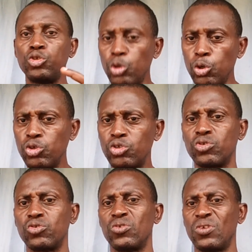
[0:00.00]

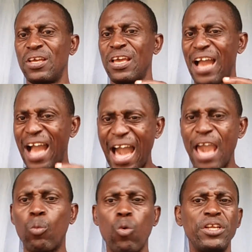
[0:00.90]
Choose
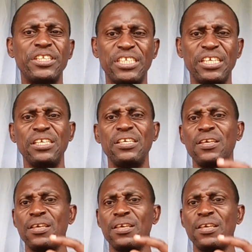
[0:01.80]
high quality